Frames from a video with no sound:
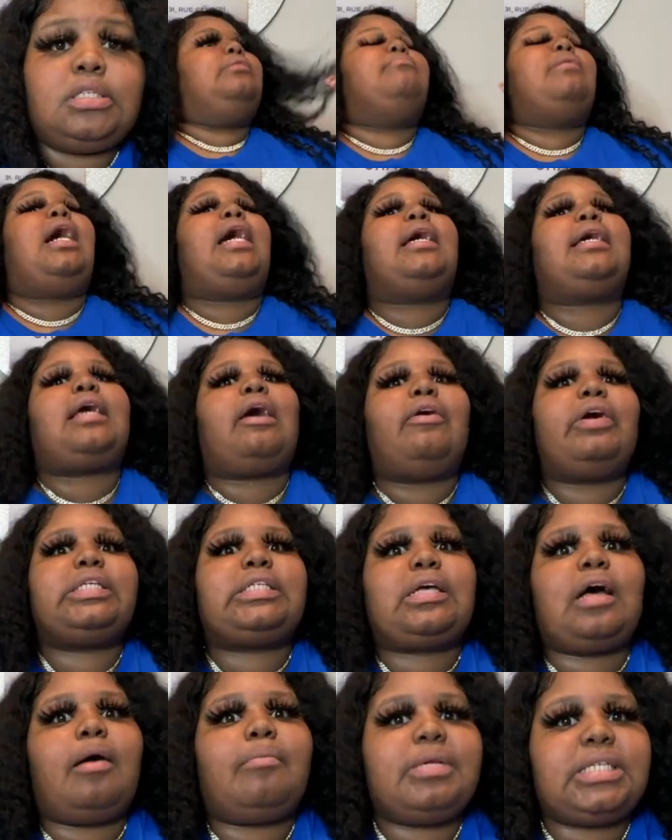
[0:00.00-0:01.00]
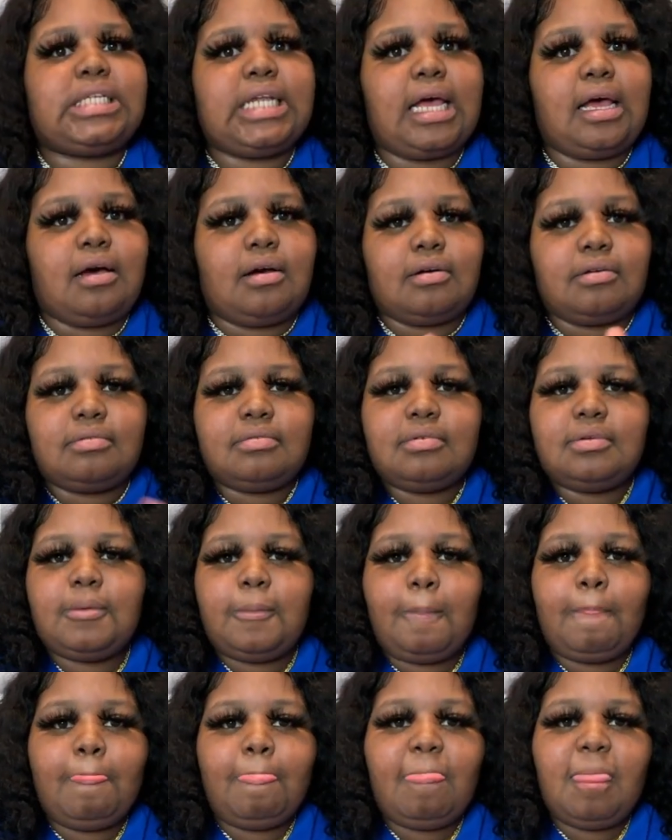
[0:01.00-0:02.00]
My account has commas now
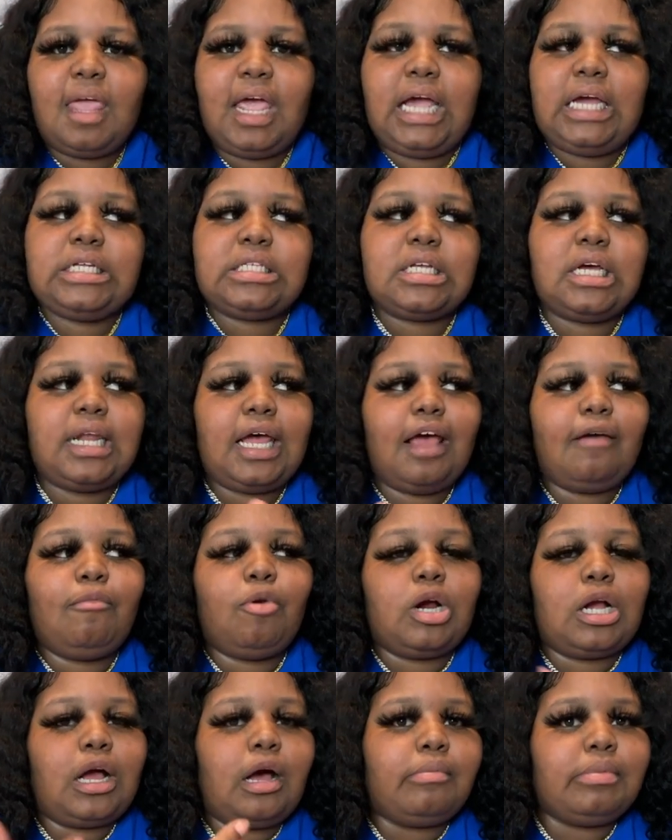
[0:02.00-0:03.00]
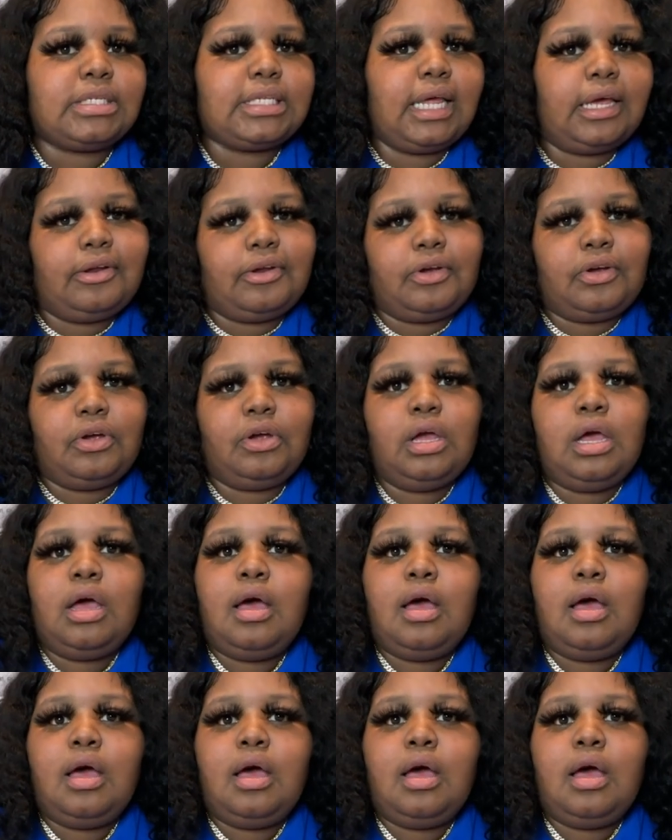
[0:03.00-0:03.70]
and it's gonna have more commas later.